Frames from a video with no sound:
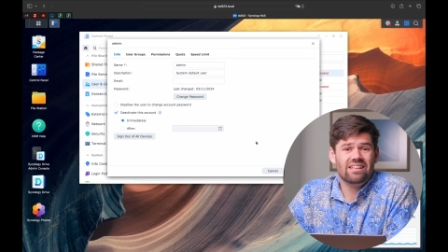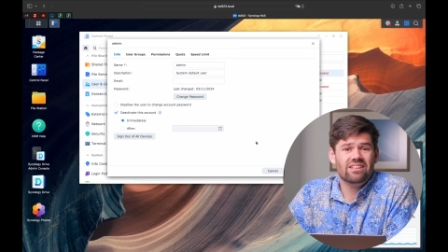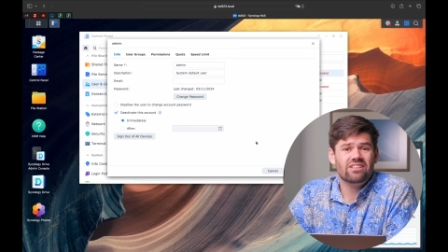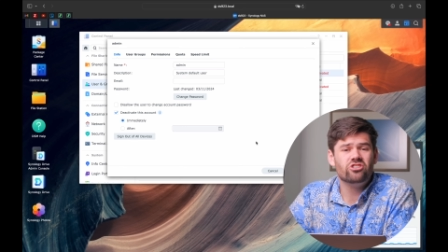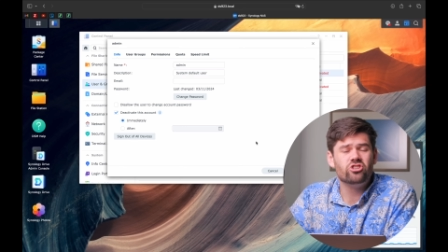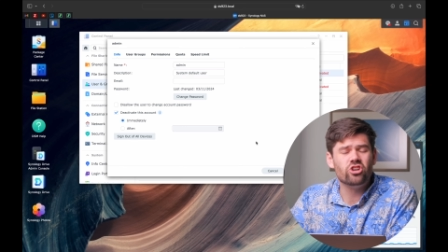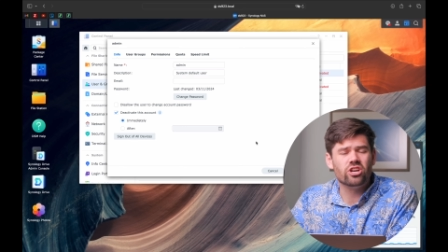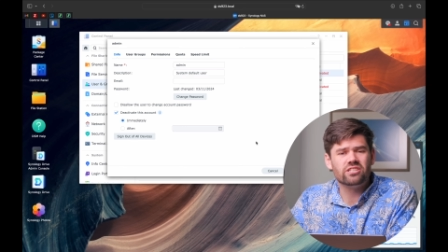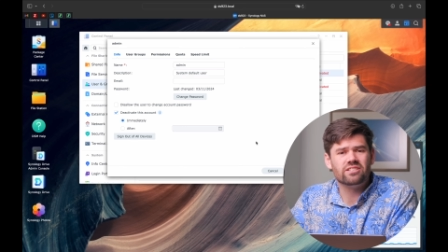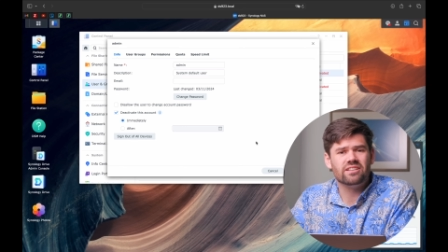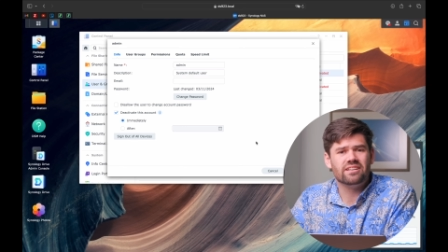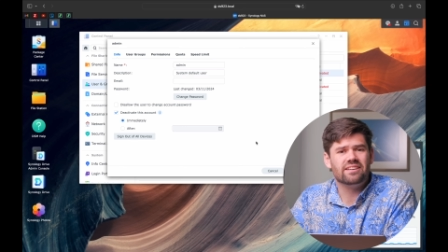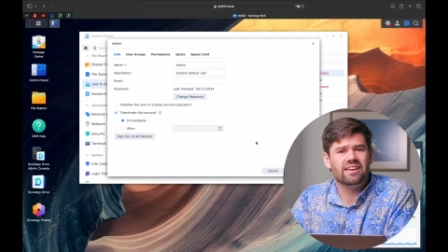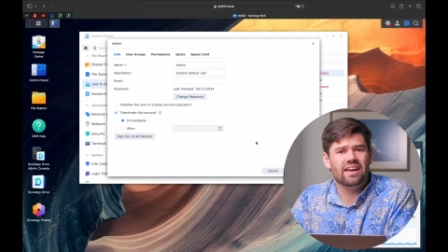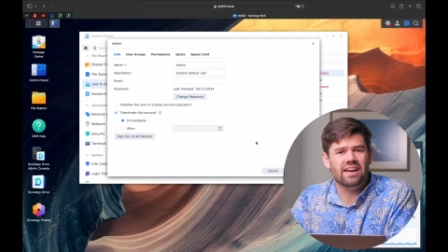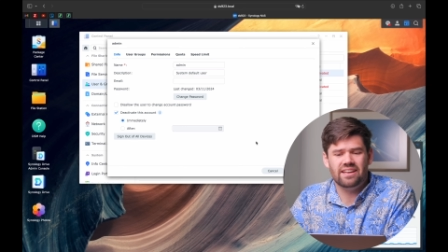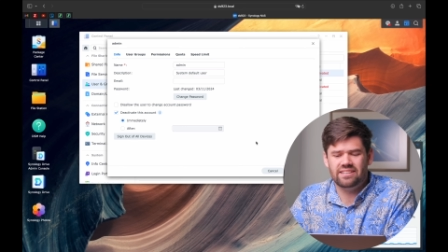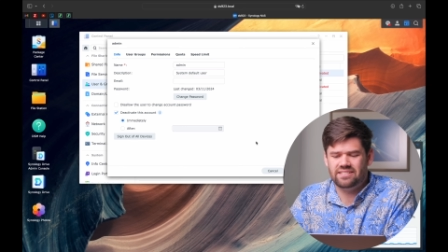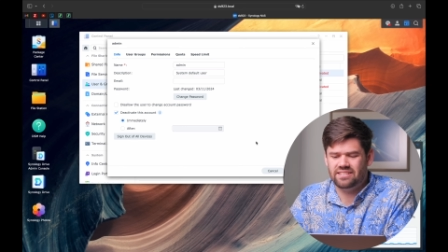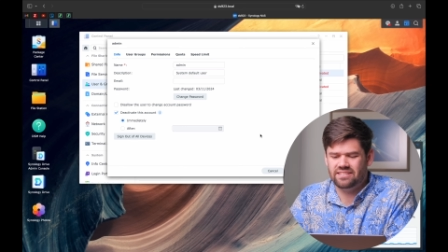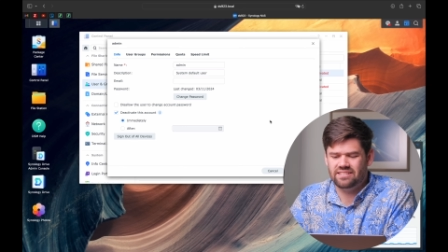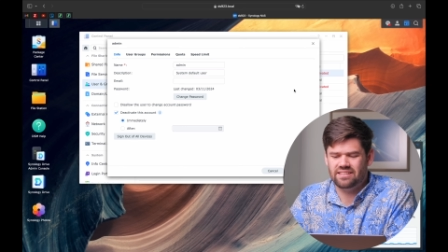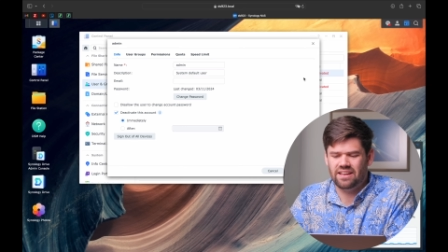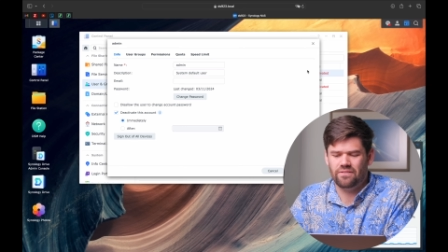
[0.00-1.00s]
just in
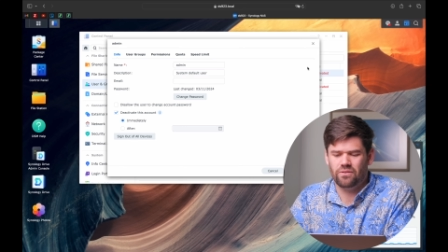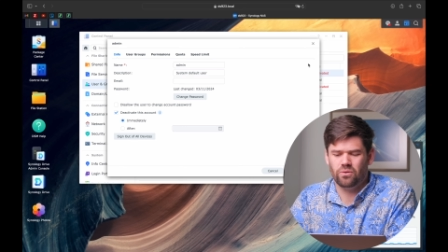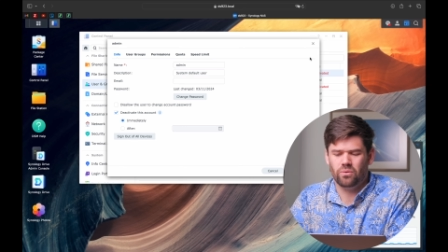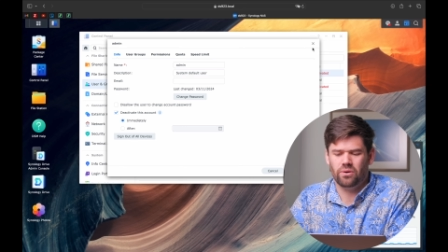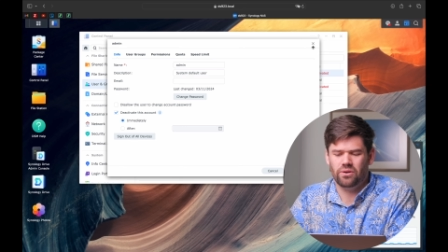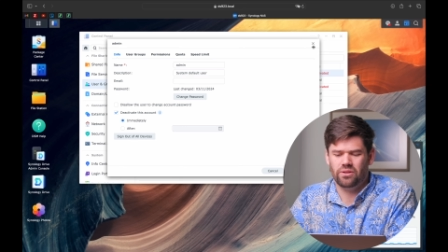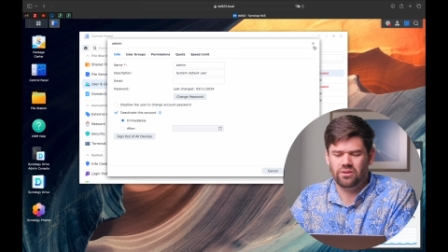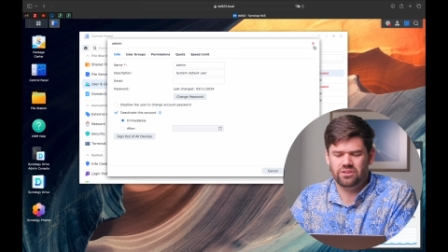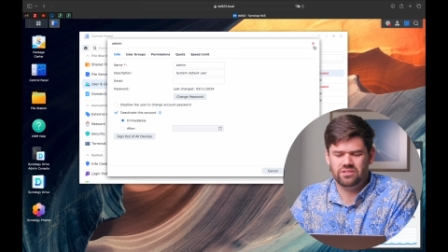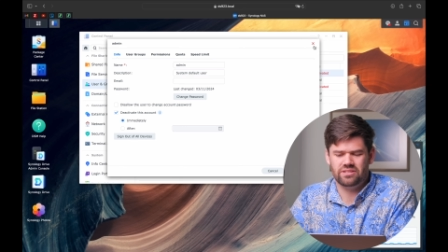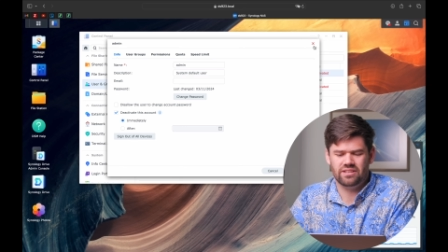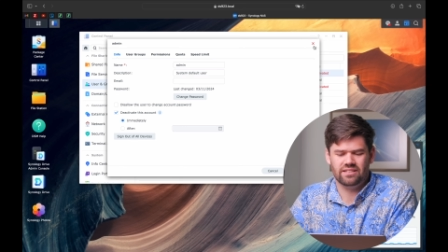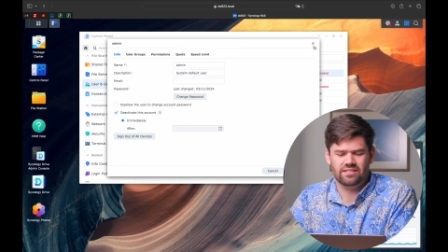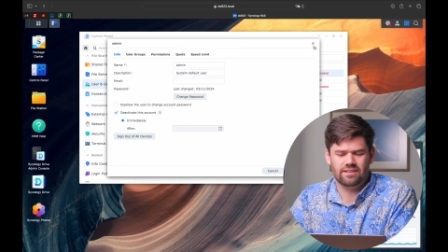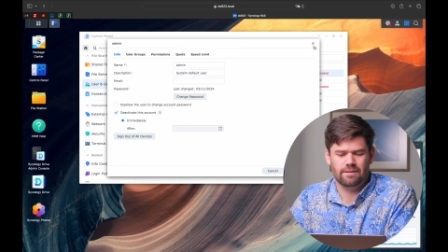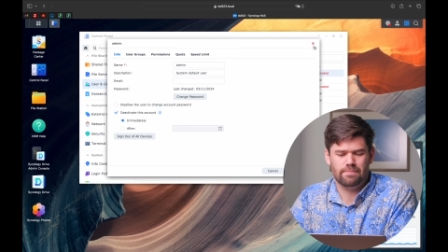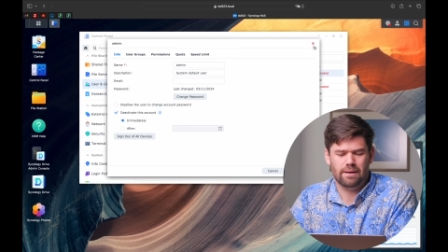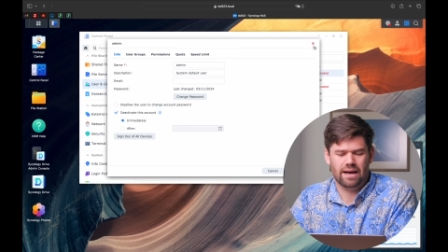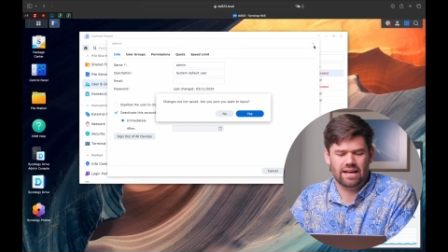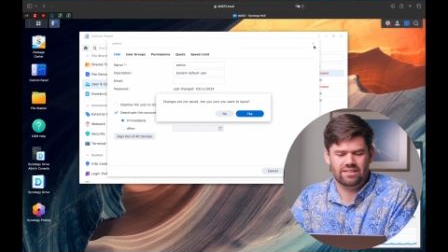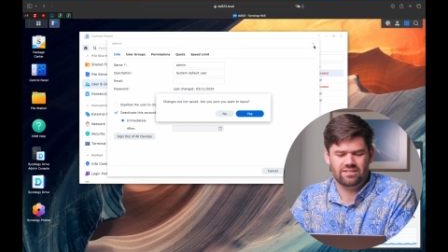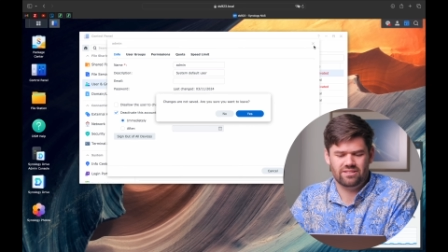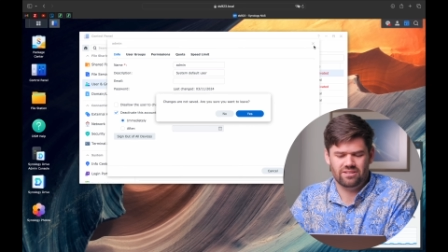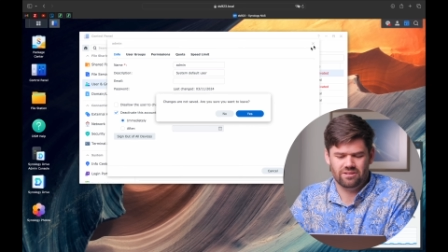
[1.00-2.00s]
case it's ever one of those things that
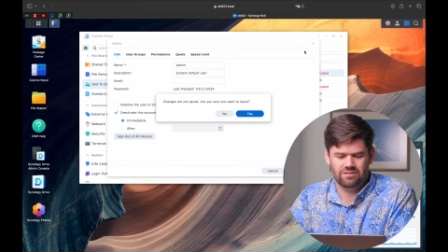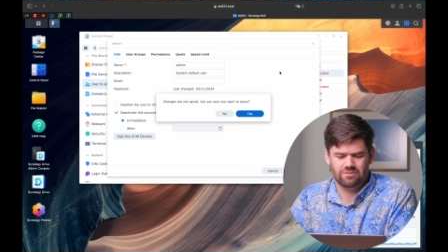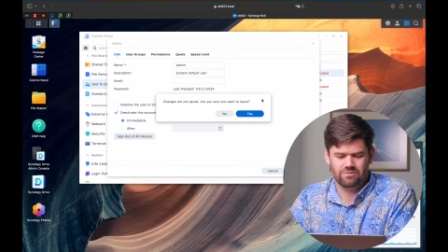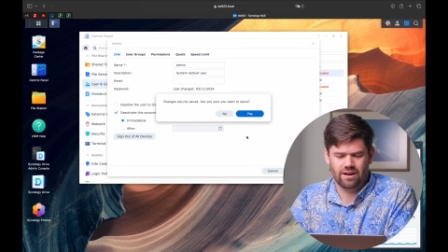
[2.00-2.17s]
bites you,